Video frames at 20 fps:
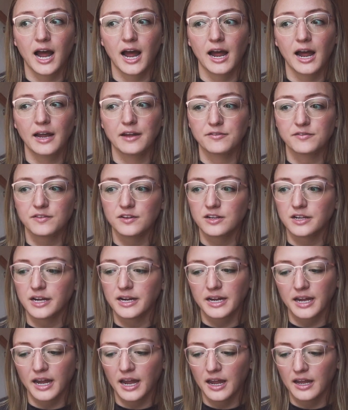I feel
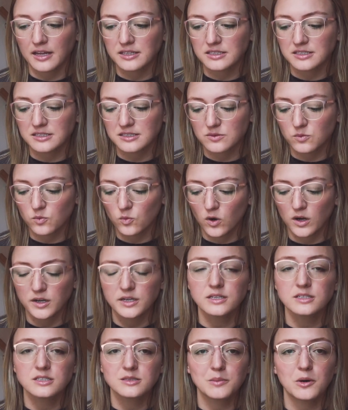like it's
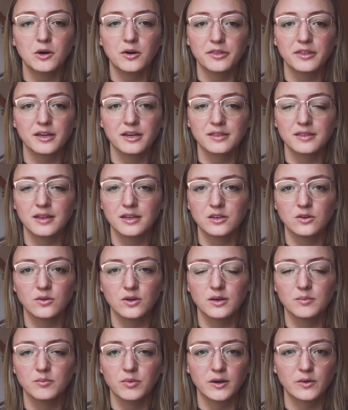one small thing that you
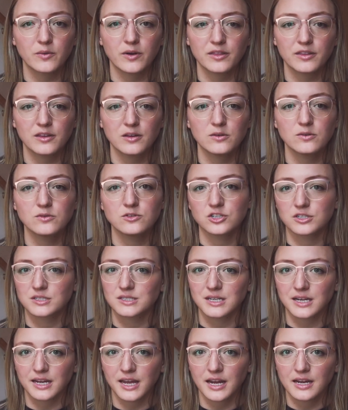can bring with you just
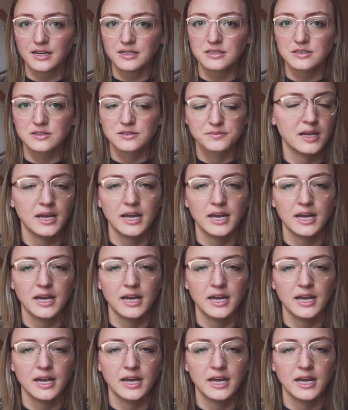in case.